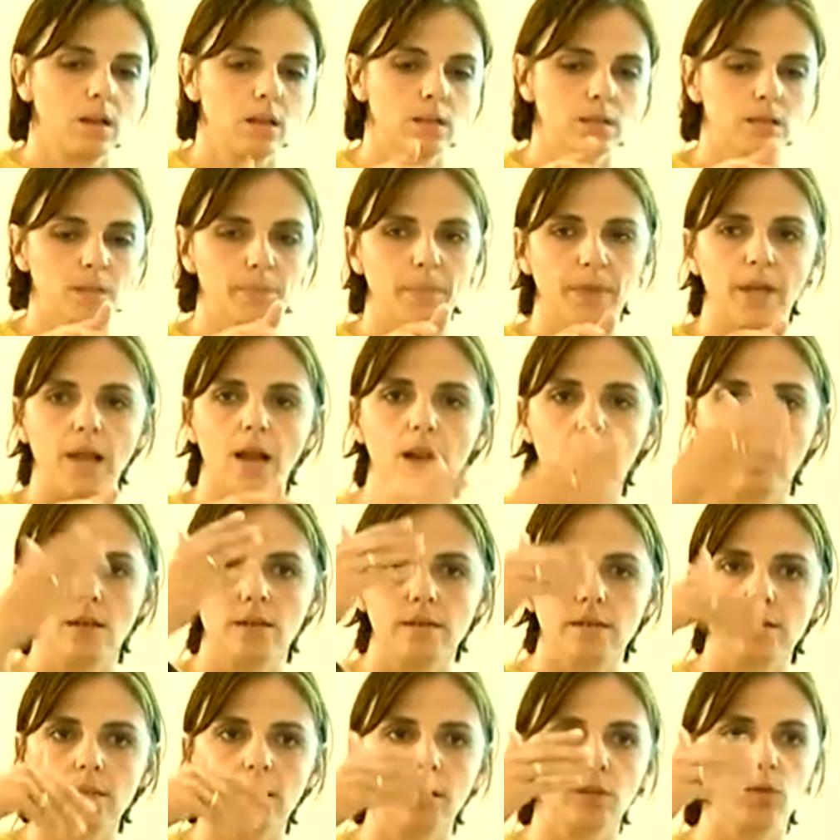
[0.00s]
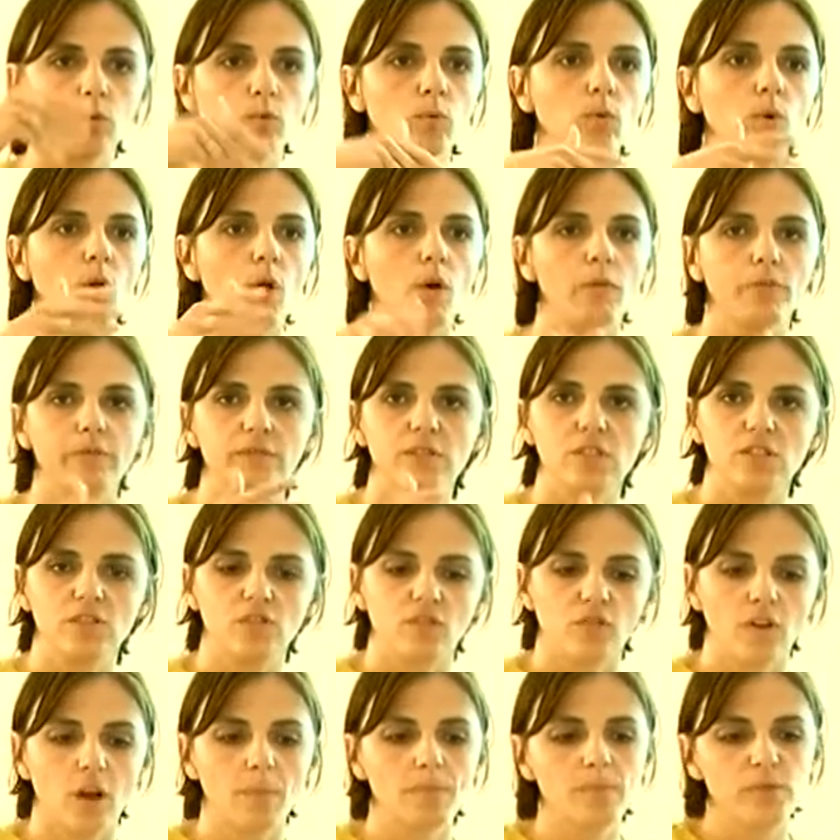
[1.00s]
typical schedule of
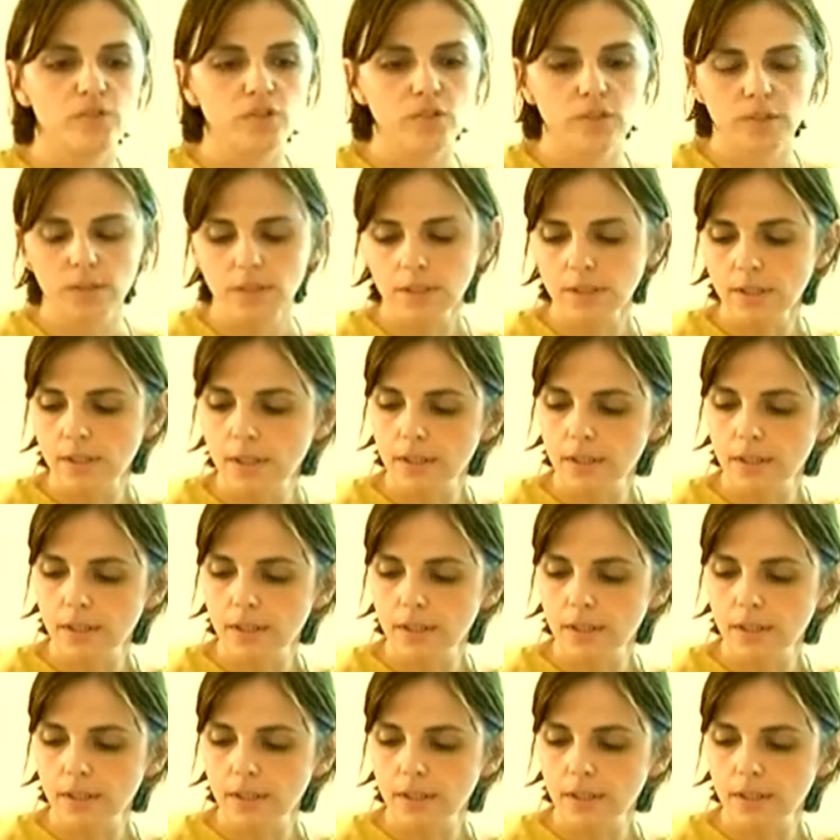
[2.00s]
description.